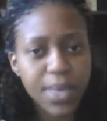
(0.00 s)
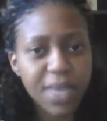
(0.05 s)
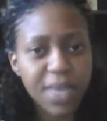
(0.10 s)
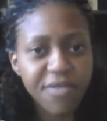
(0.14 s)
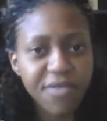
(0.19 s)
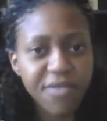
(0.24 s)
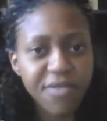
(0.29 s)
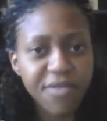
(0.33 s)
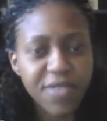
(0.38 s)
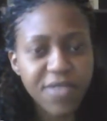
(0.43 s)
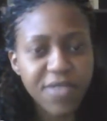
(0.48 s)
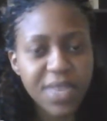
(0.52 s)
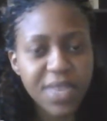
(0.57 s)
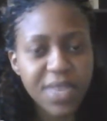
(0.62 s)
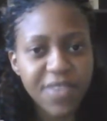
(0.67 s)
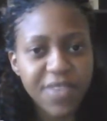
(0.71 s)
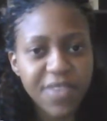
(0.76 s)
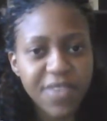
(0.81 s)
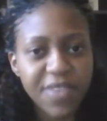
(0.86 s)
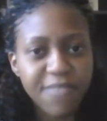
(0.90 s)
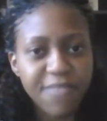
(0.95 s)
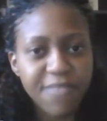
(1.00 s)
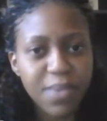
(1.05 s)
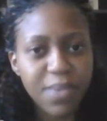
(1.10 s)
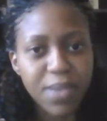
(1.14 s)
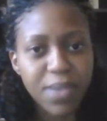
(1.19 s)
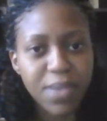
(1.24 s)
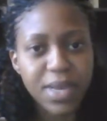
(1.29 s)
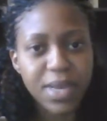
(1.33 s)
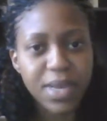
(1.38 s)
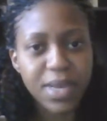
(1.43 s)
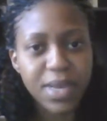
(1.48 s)
of 25 people
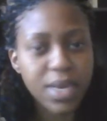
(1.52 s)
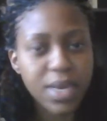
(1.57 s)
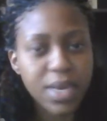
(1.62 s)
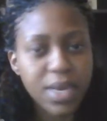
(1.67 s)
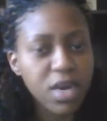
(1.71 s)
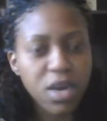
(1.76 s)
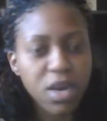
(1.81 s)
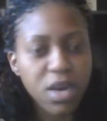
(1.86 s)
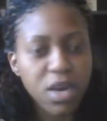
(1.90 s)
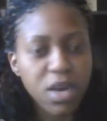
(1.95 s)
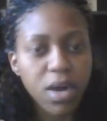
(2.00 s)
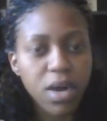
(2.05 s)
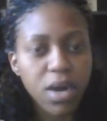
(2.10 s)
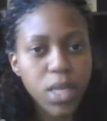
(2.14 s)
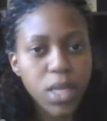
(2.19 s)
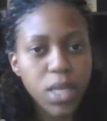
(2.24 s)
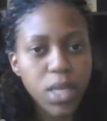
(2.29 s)
and guards who